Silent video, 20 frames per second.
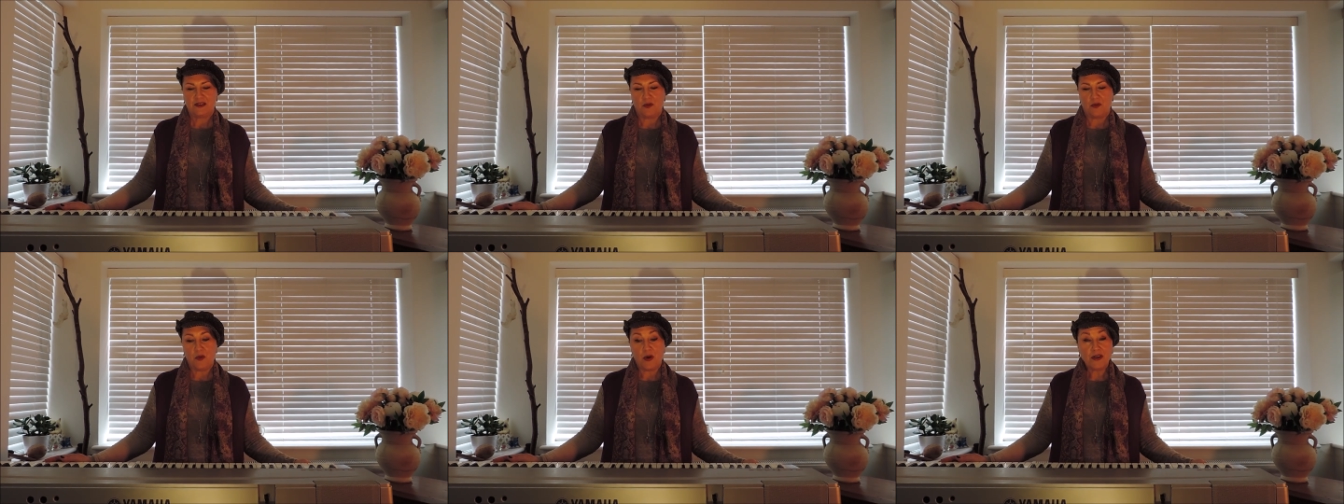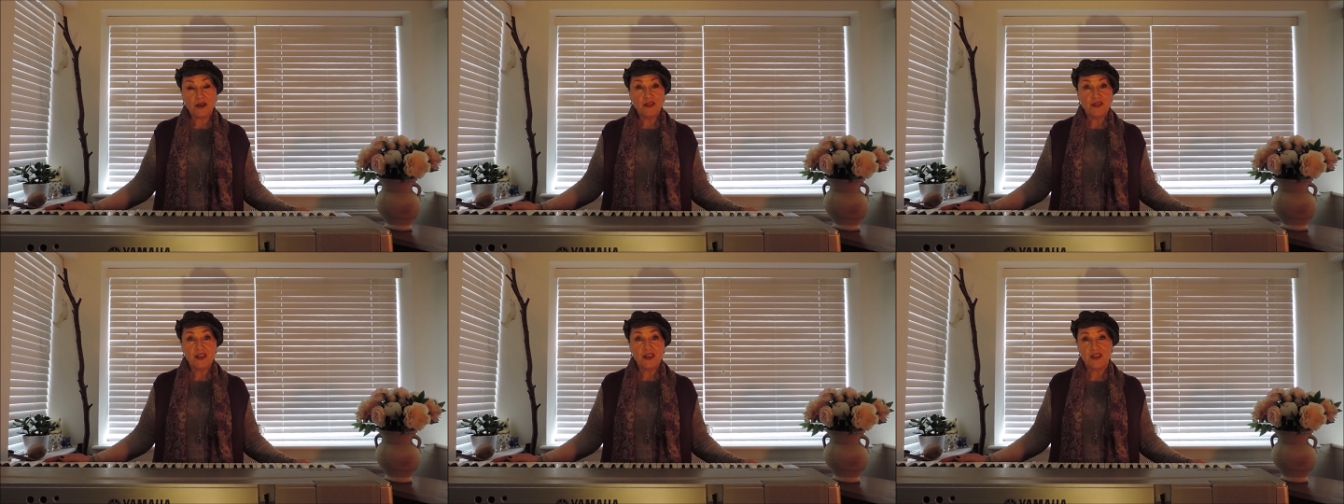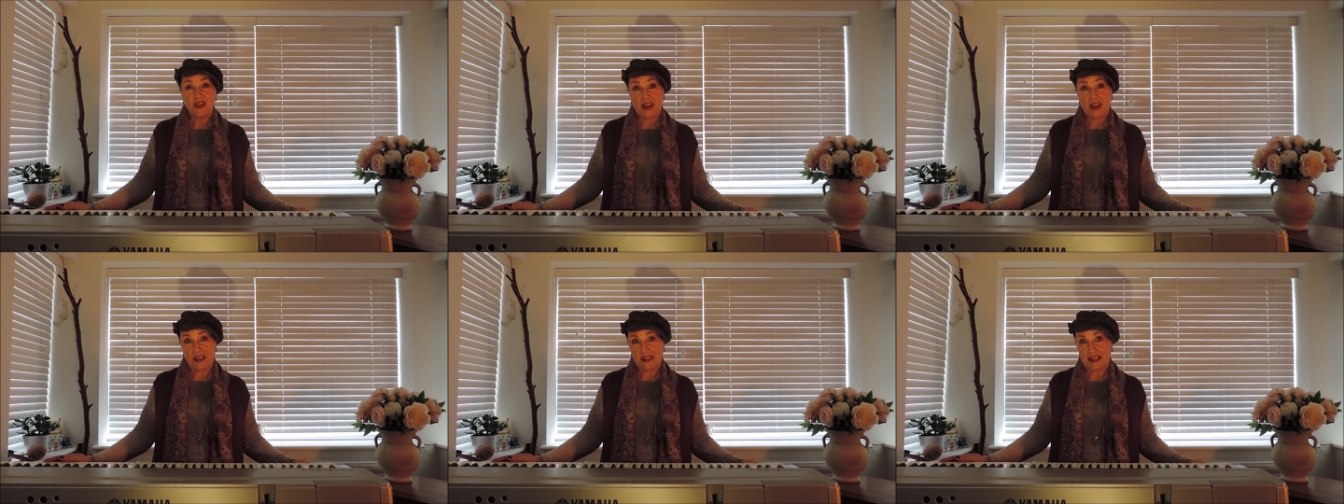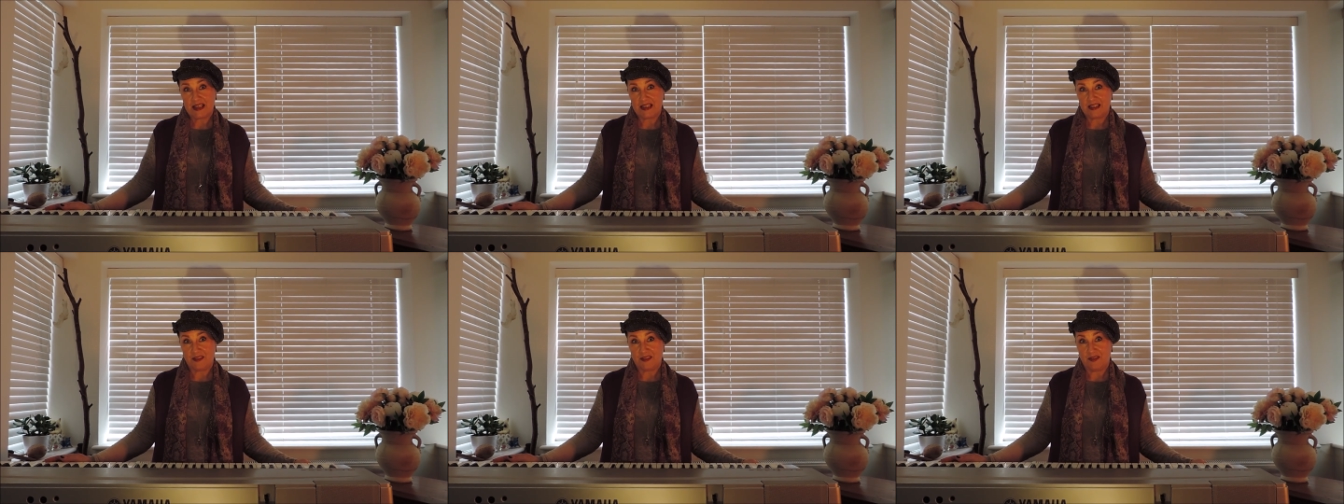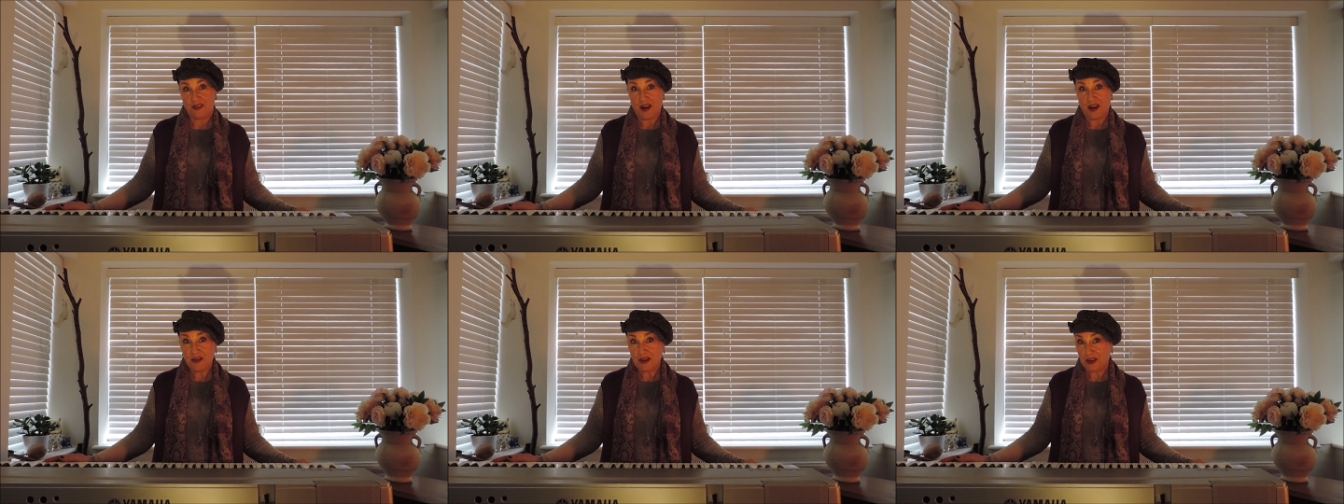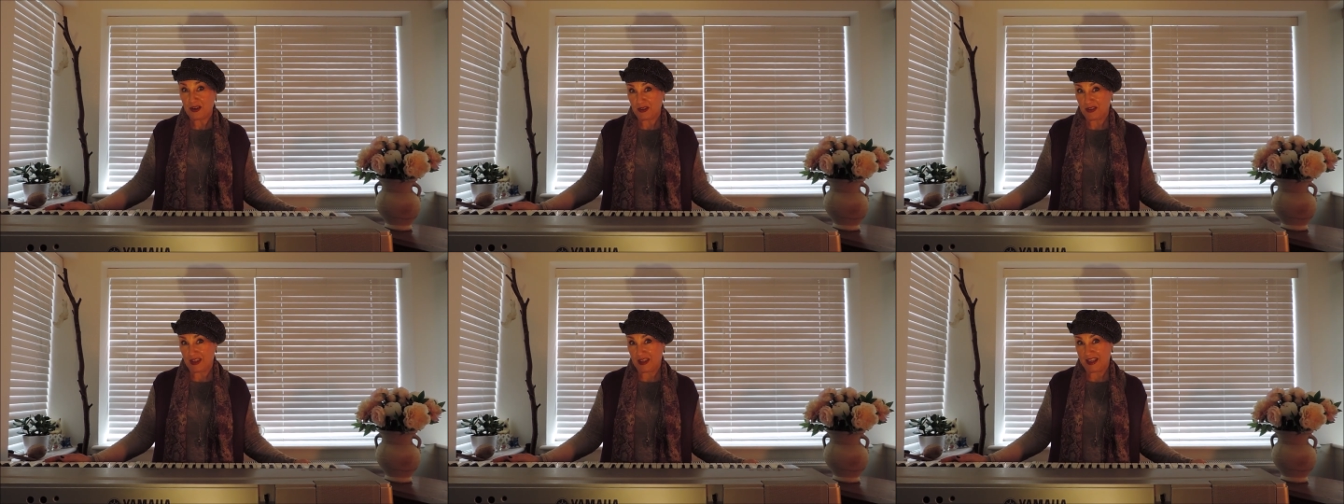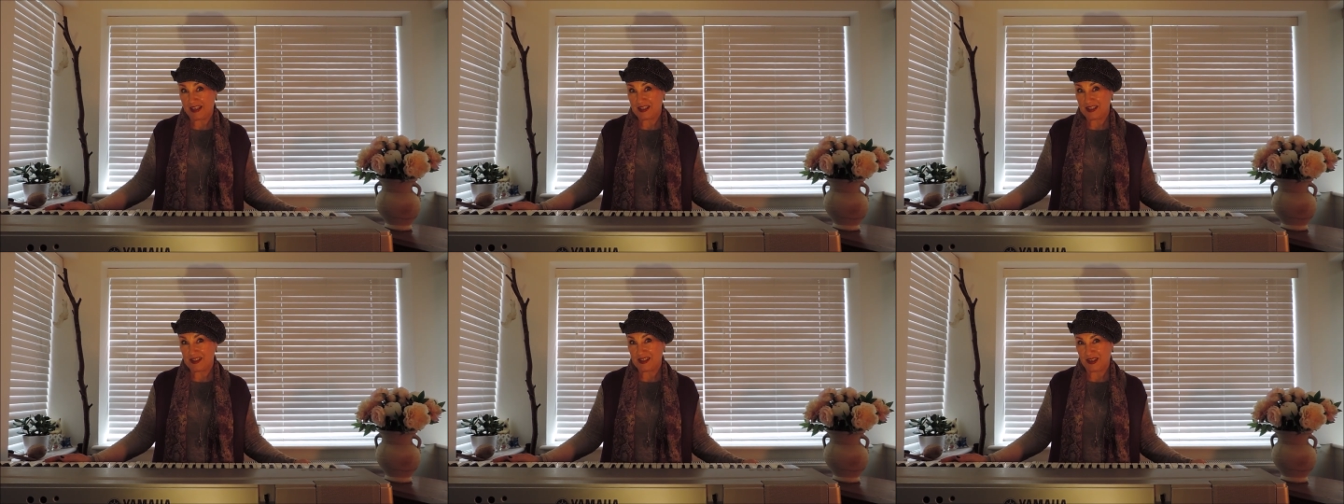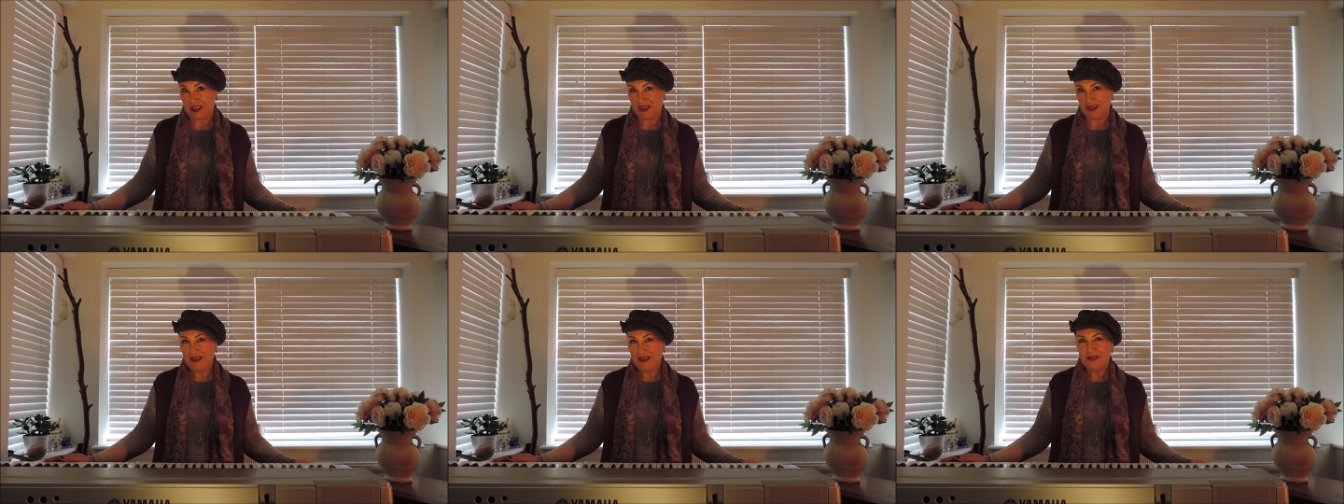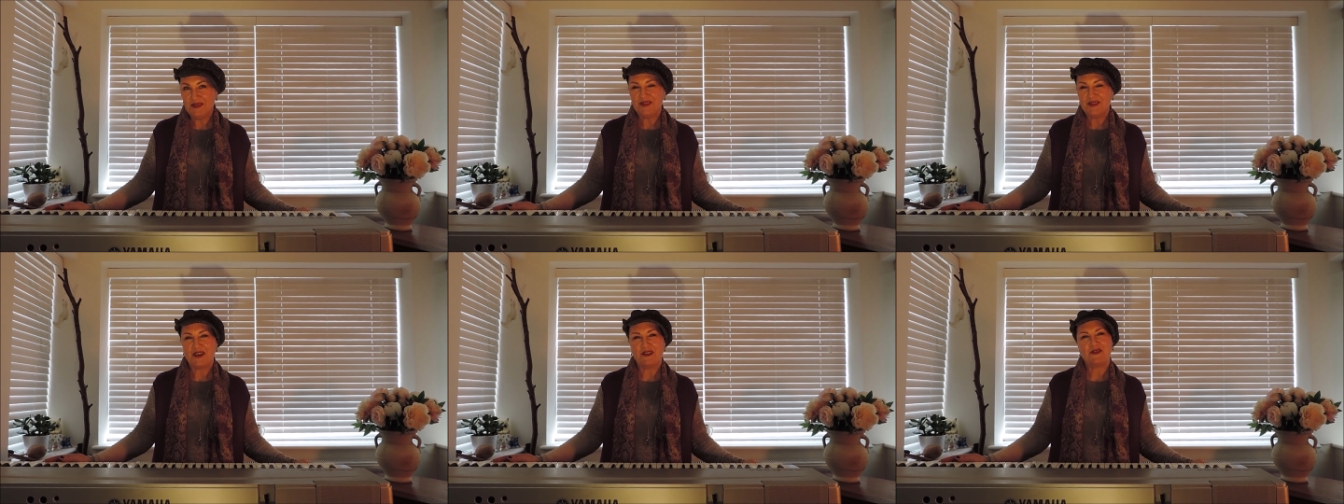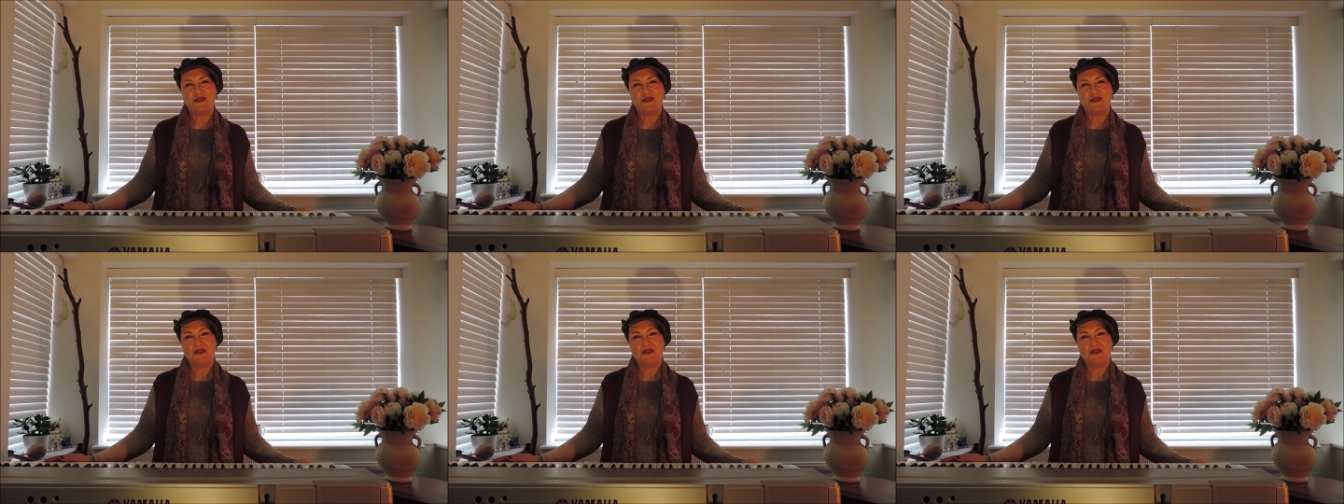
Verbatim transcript: So one of the things that's a very good thing to do,